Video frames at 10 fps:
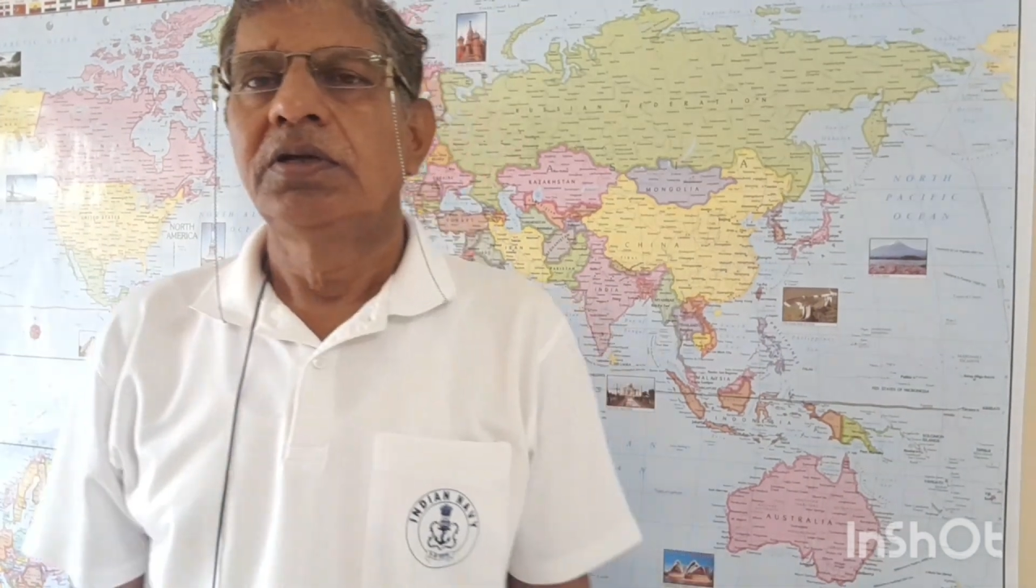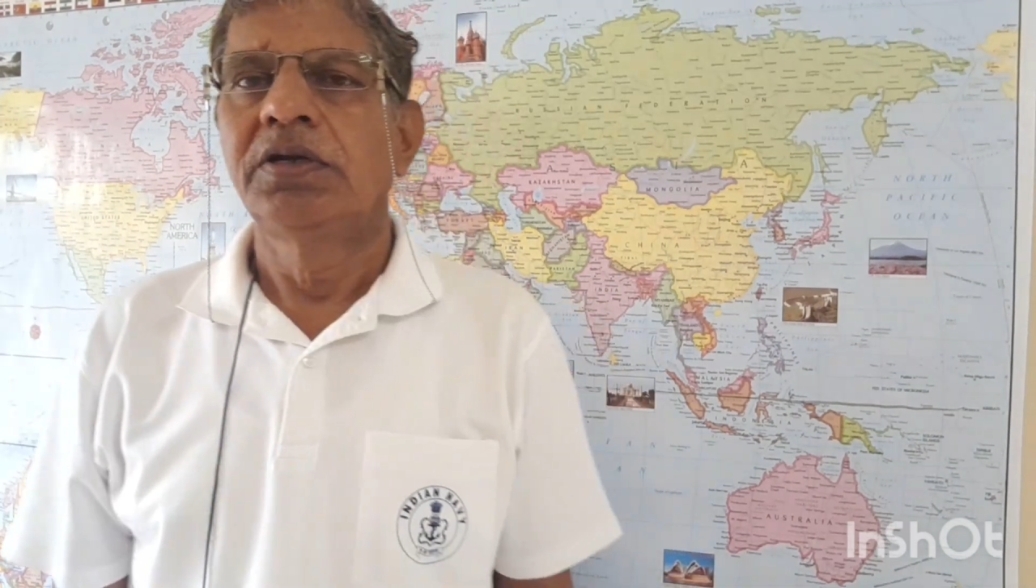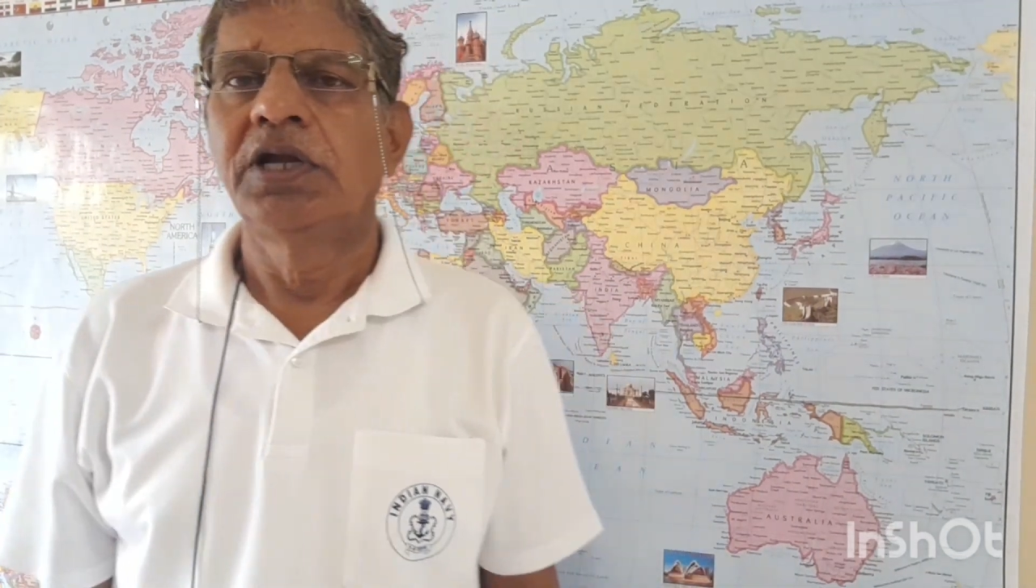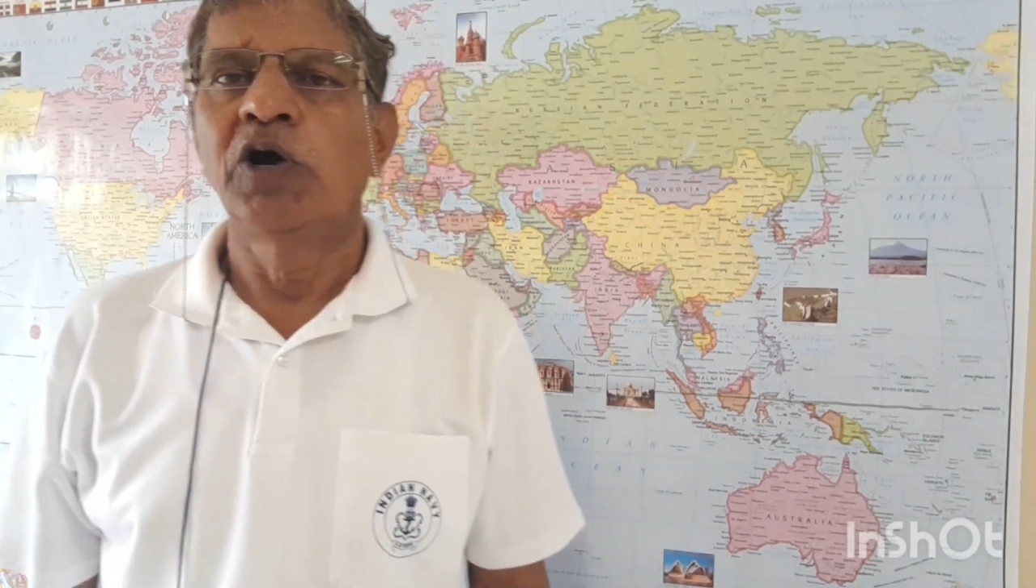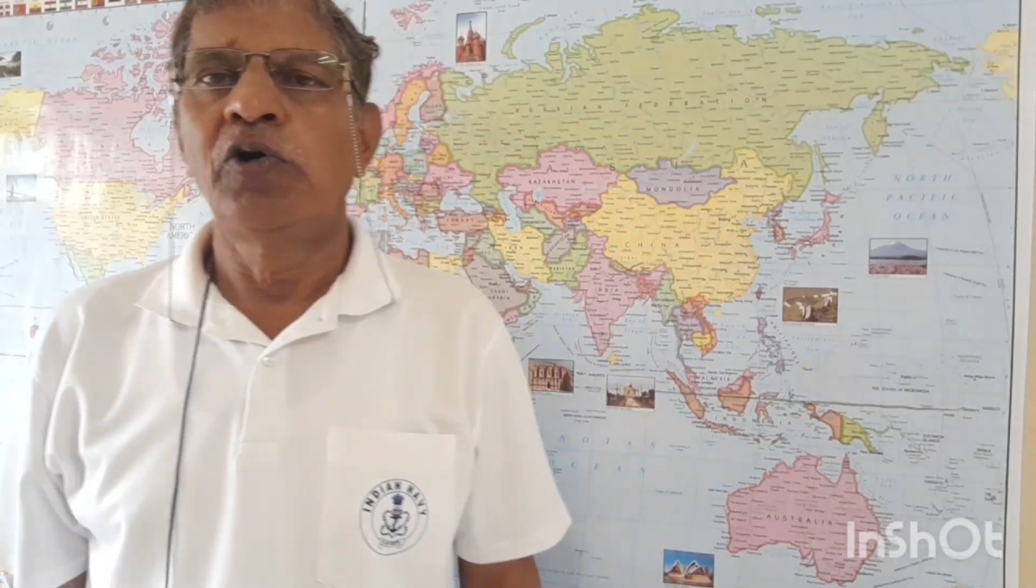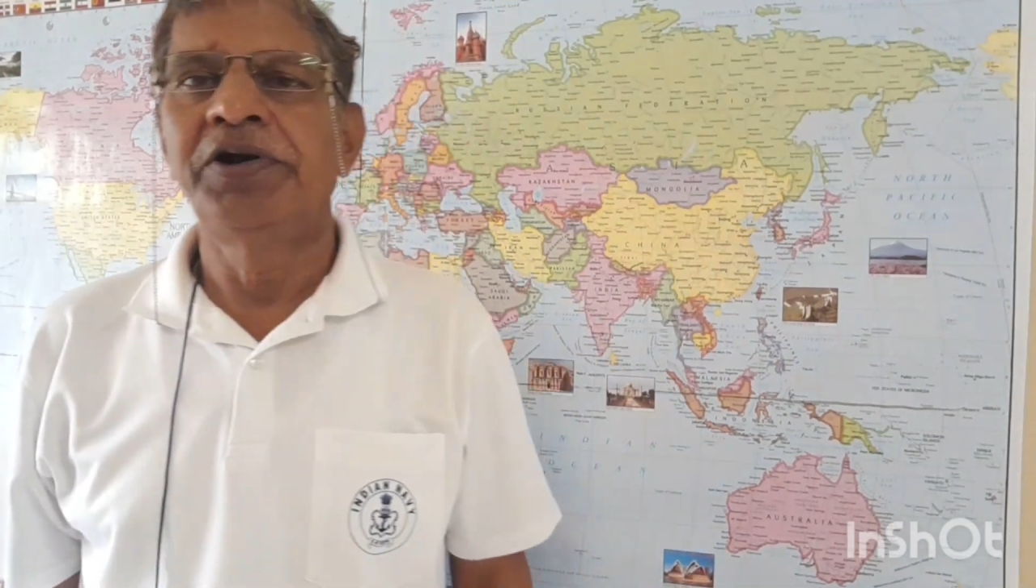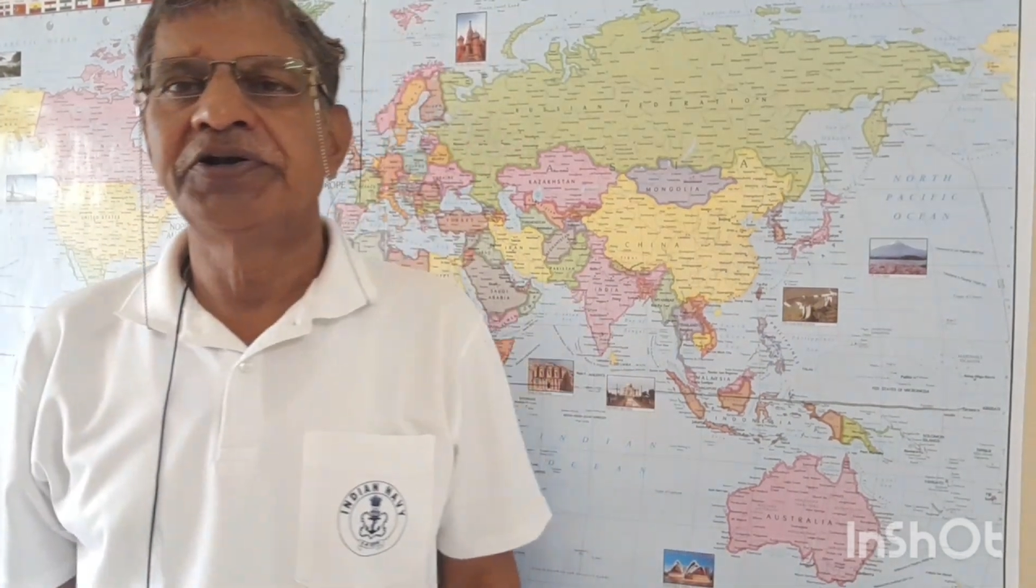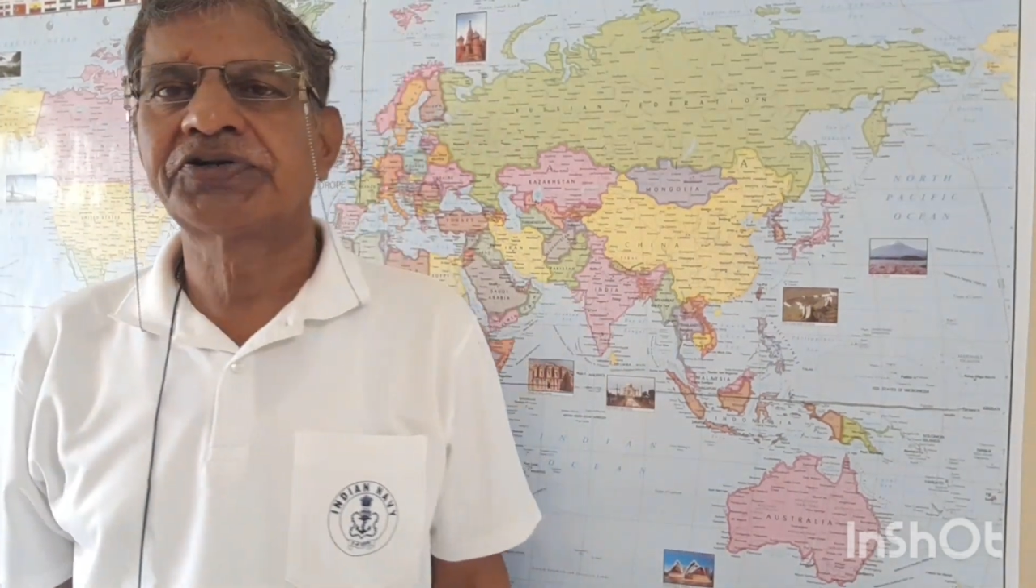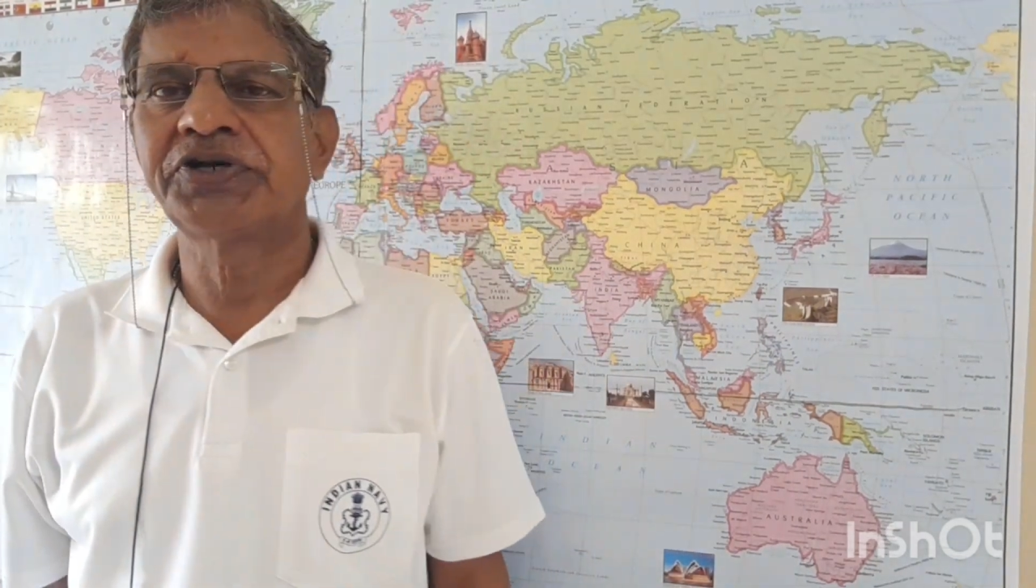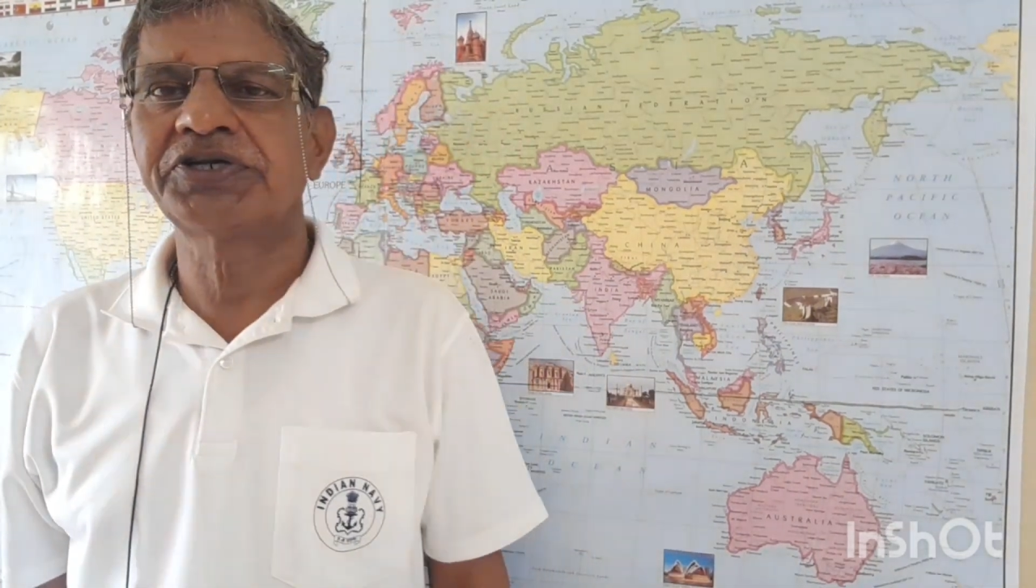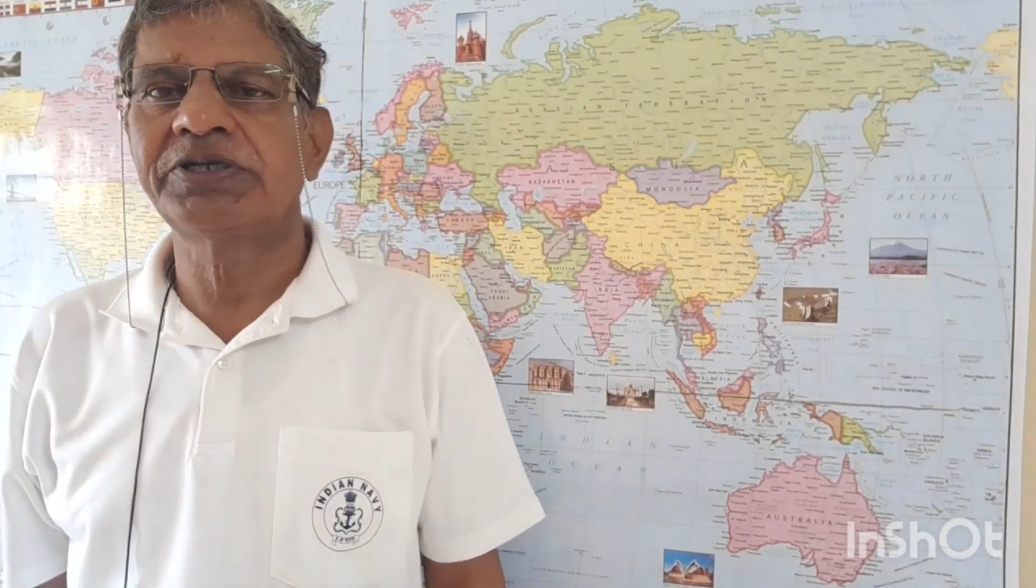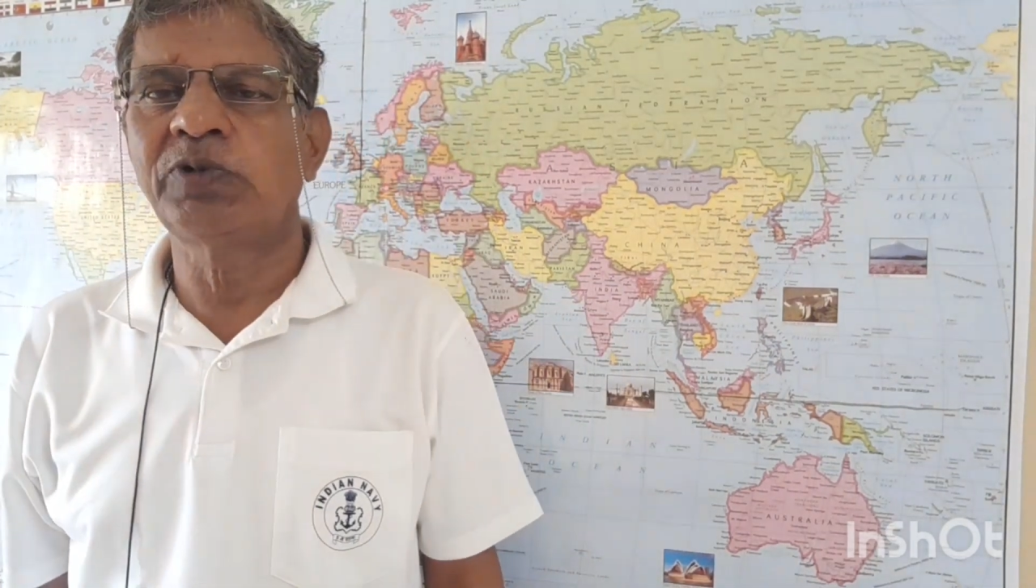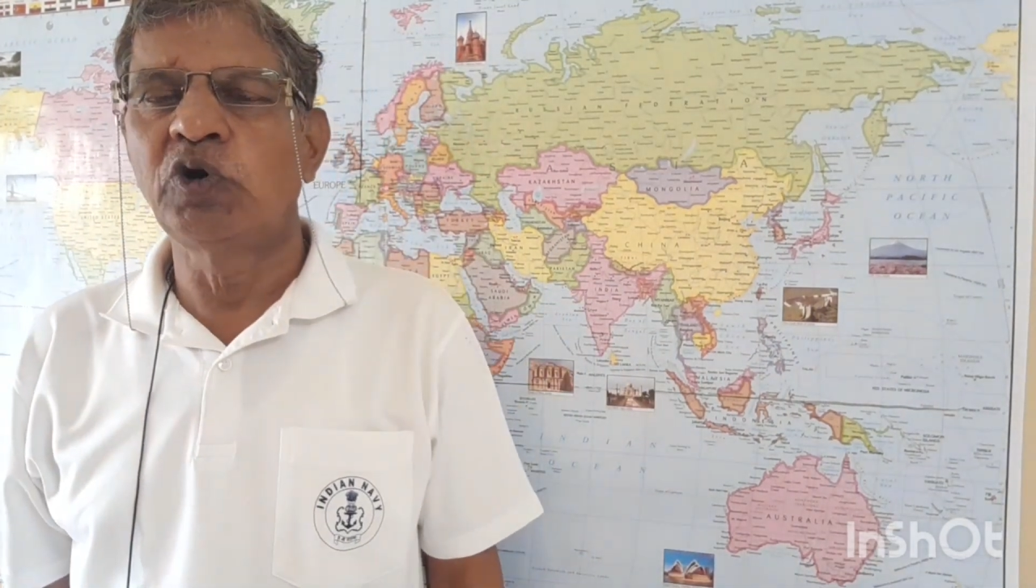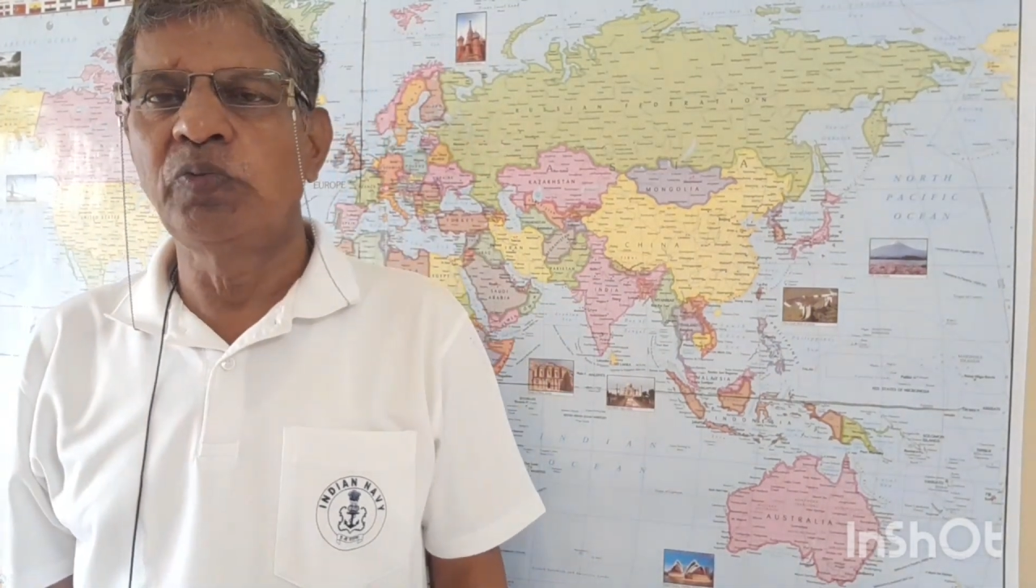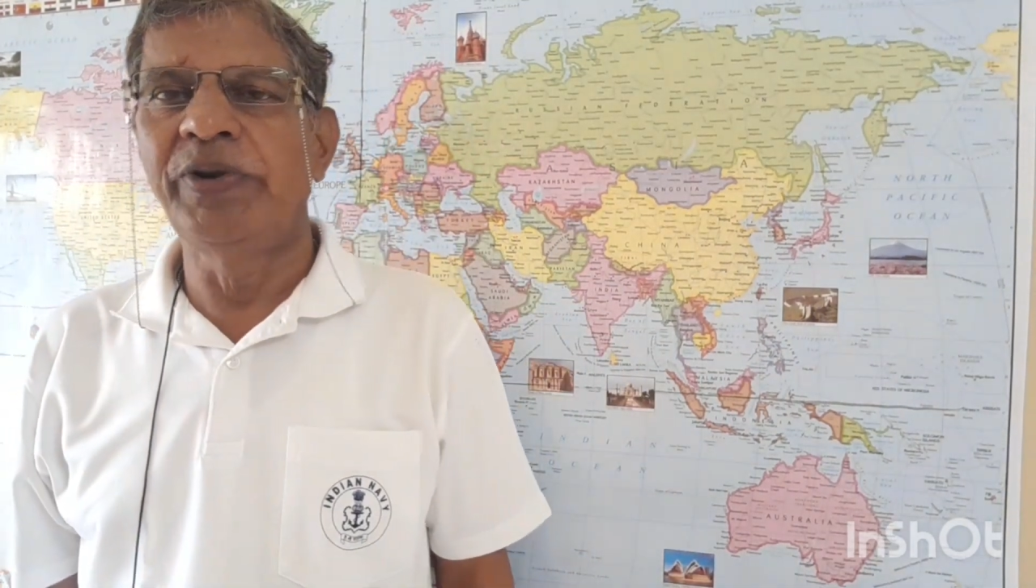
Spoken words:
Now we'll discuss about